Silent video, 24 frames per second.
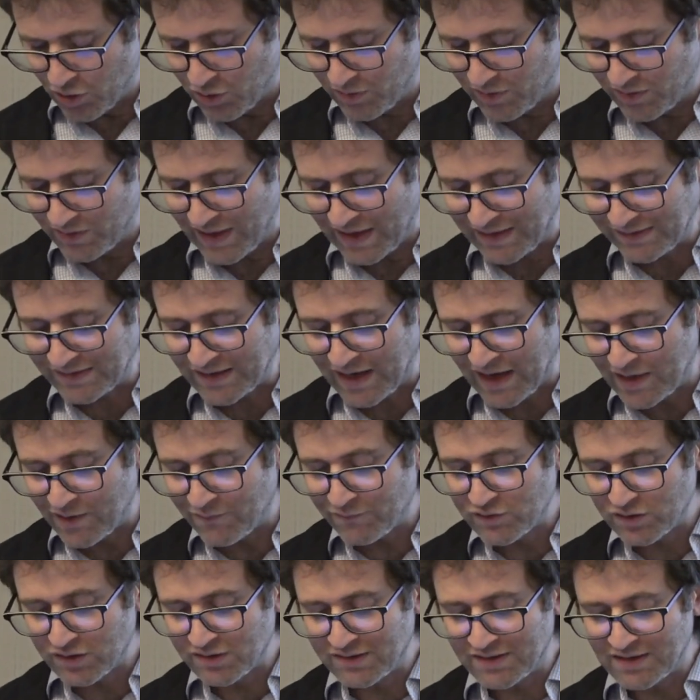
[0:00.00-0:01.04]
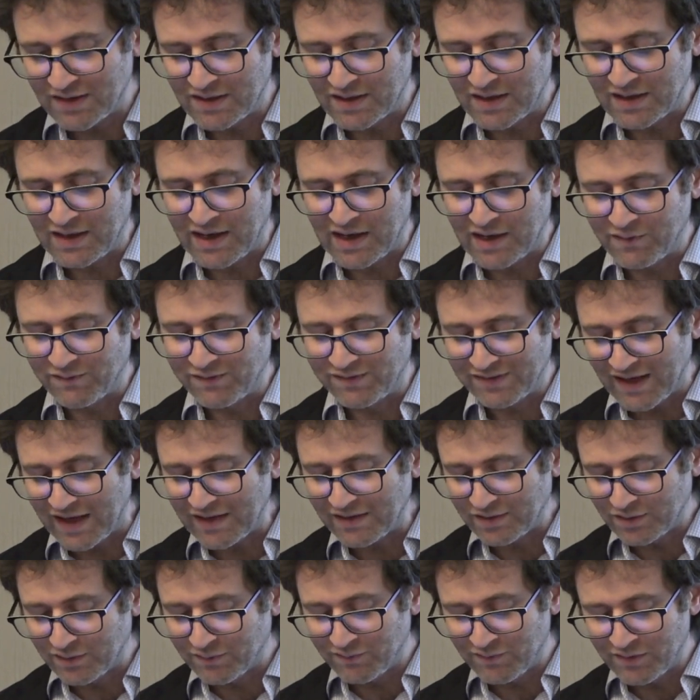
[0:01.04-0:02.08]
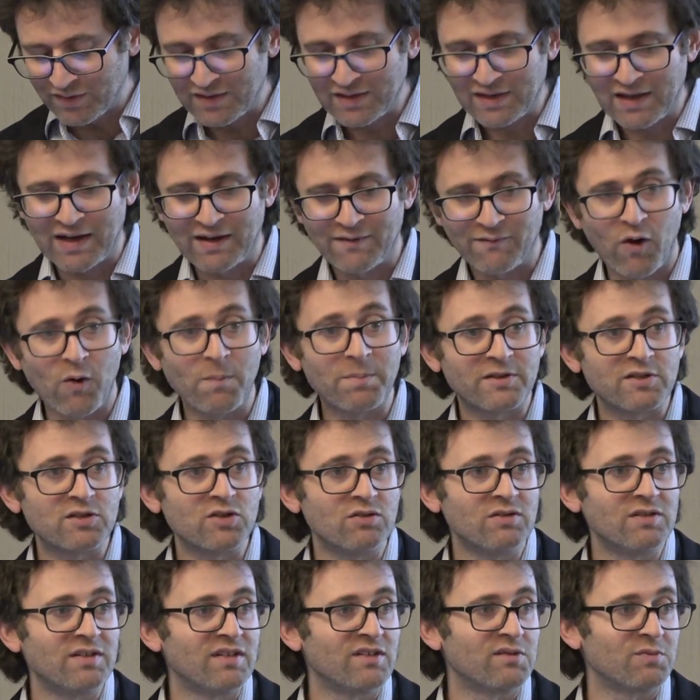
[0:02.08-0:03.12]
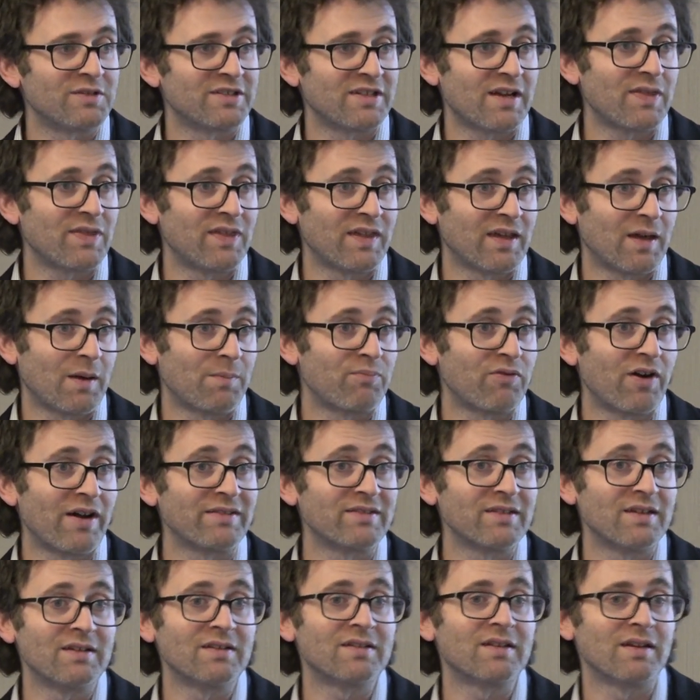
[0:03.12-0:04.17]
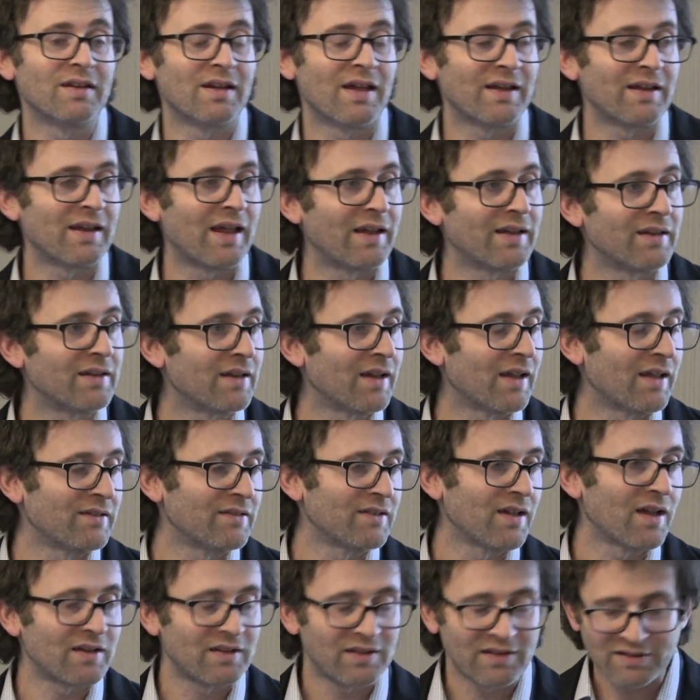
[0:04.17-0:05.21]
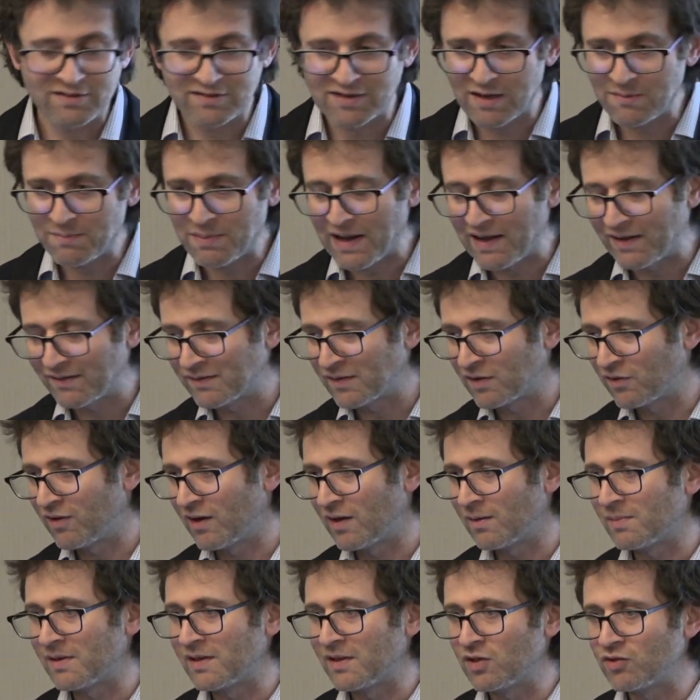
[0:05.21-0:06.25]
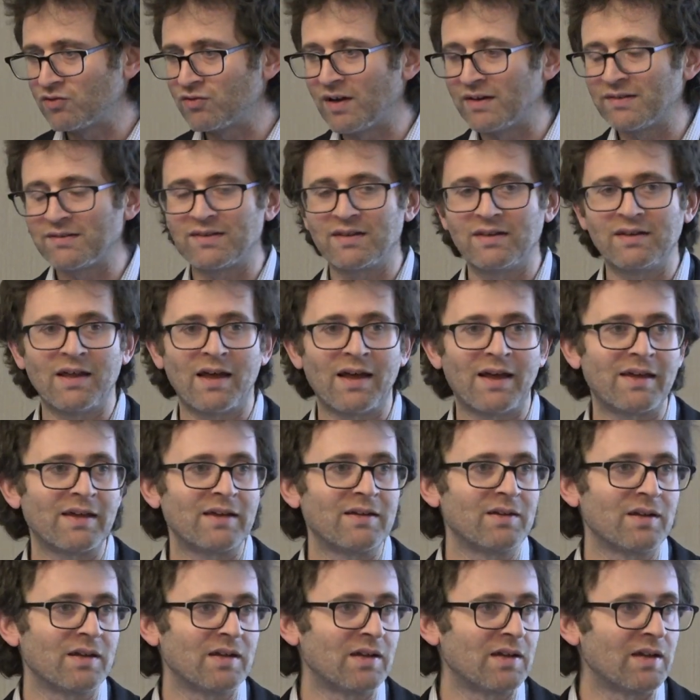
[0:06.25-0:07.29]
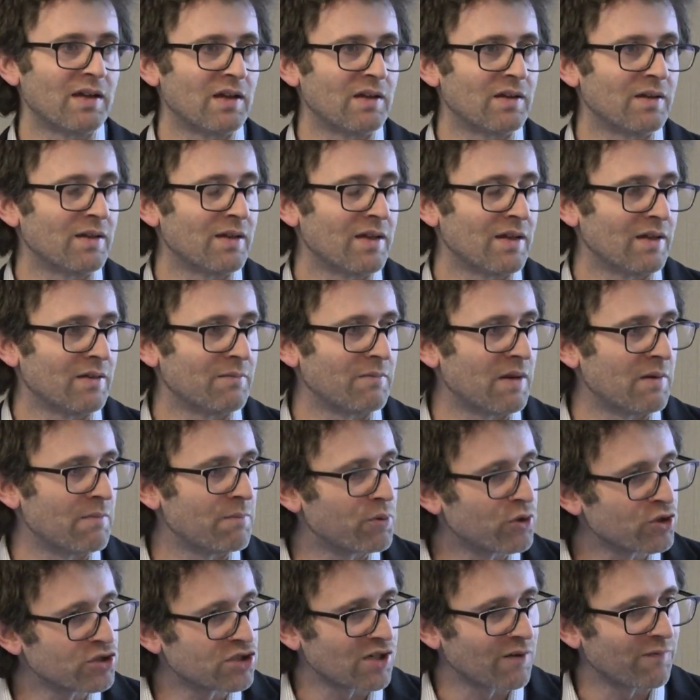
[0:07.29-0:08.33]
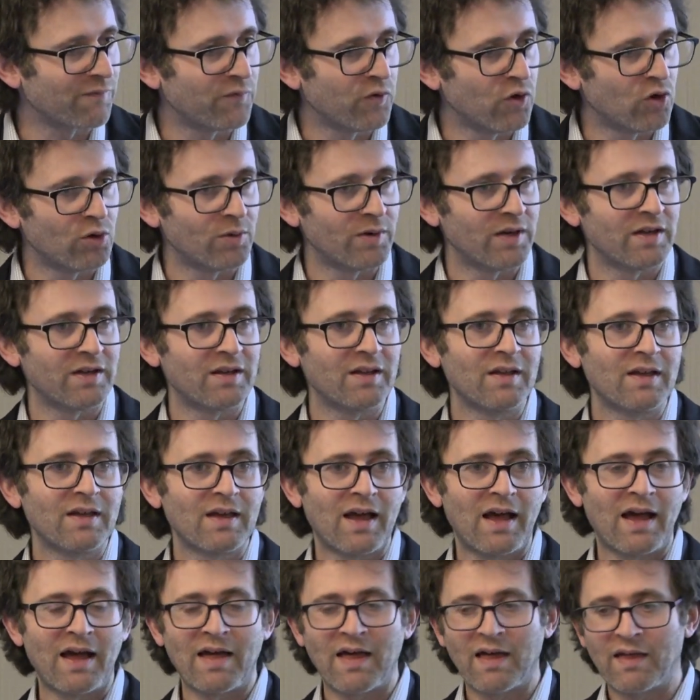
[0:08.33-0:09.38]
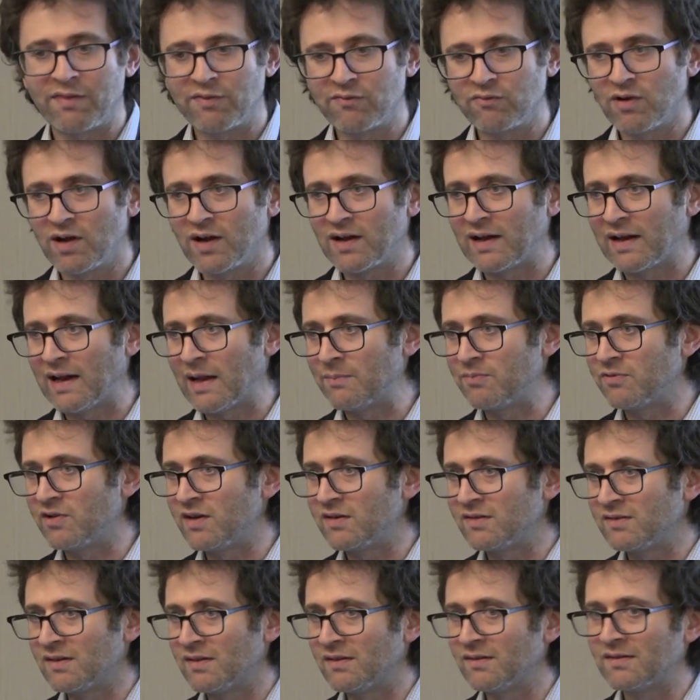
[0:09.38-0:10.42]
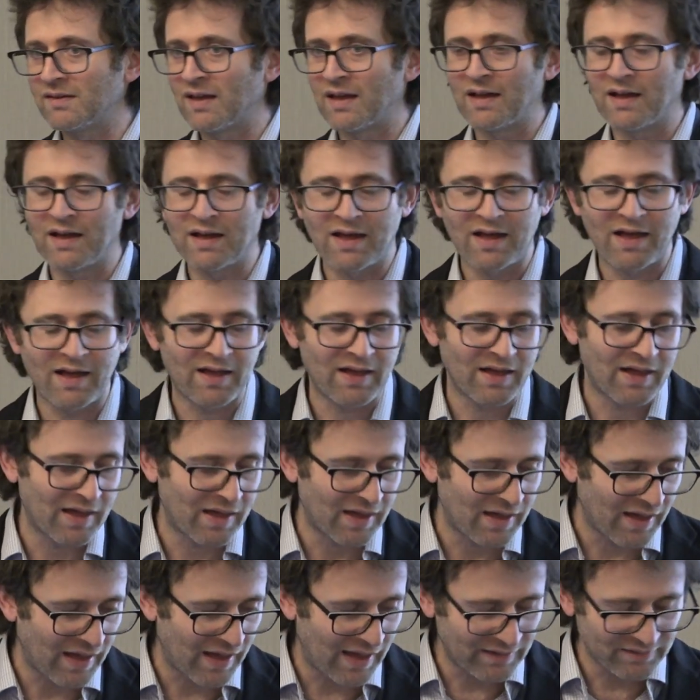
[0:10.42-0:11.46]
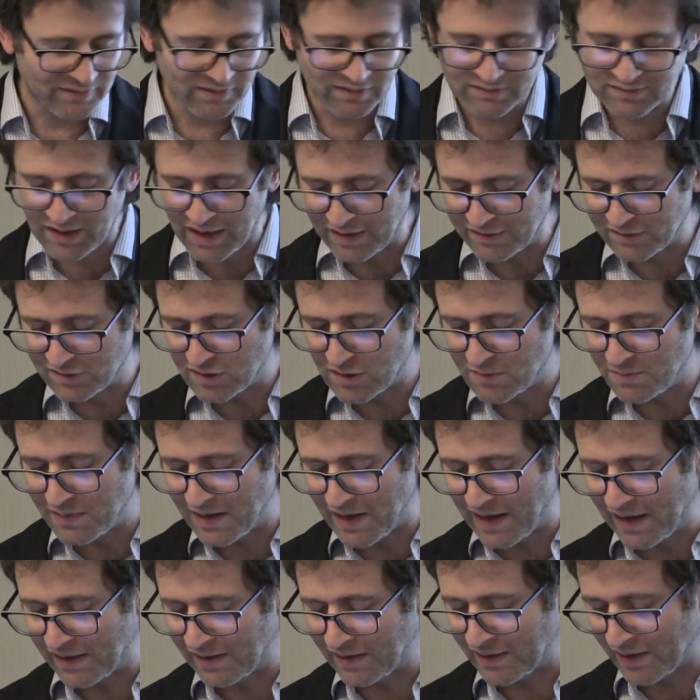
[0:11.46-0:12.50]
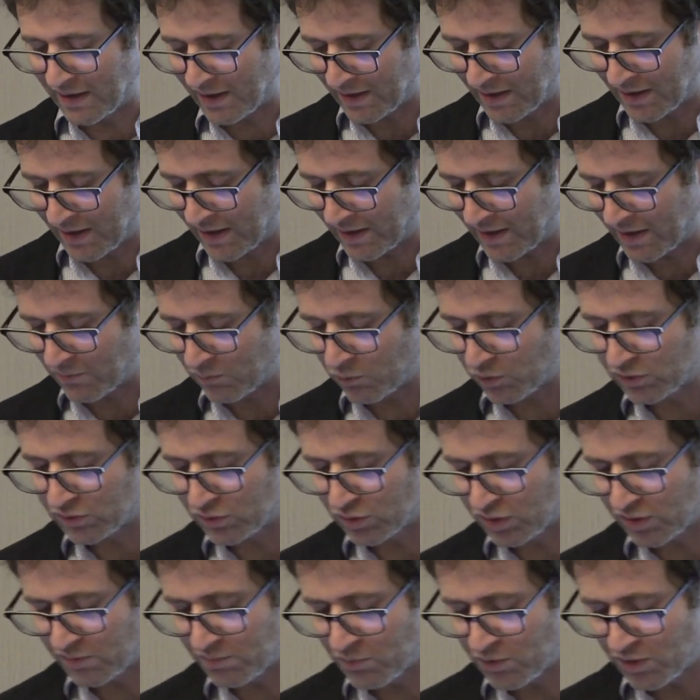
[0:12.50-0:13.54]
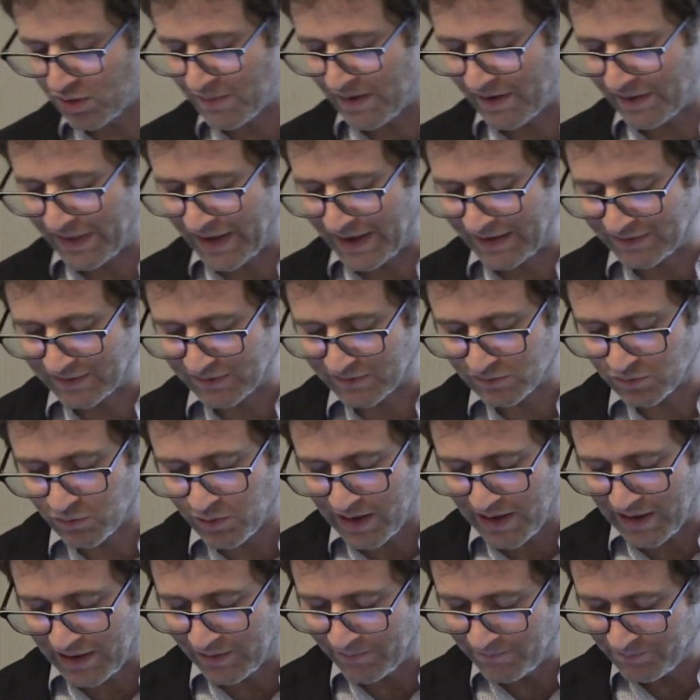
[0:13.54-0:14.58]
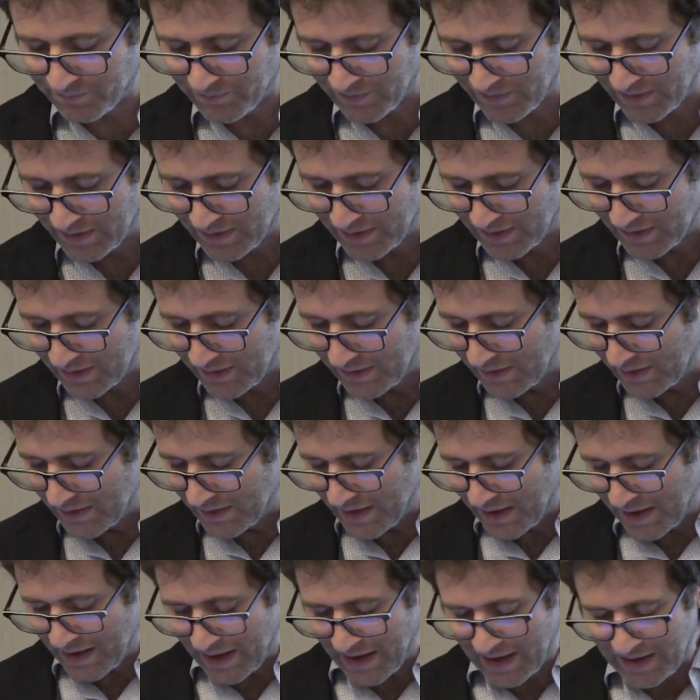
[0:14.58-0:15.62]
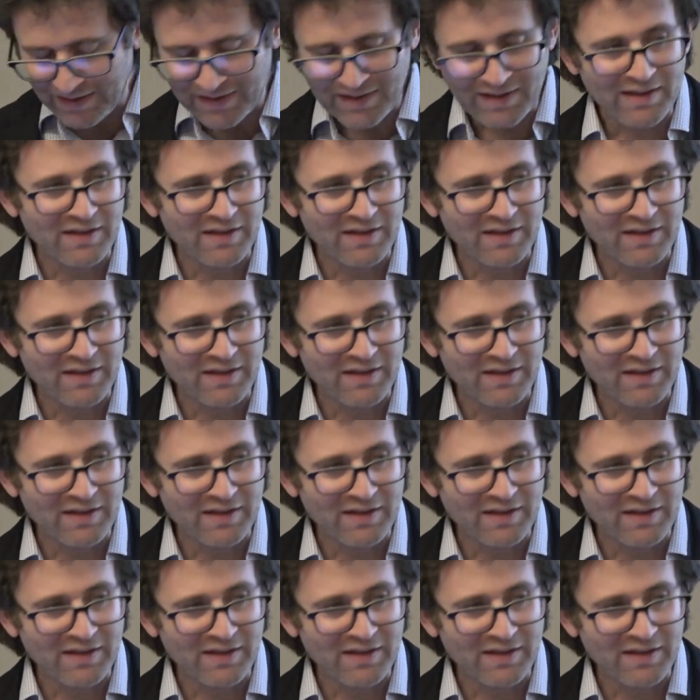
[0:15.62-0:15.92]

that's kind of just a kind of set of kind of opportunities which I think are present, and certainly JPAL's incredibly interested in pushing forward through our collaborations, as is GBL, and Anant will talk more about that as well. And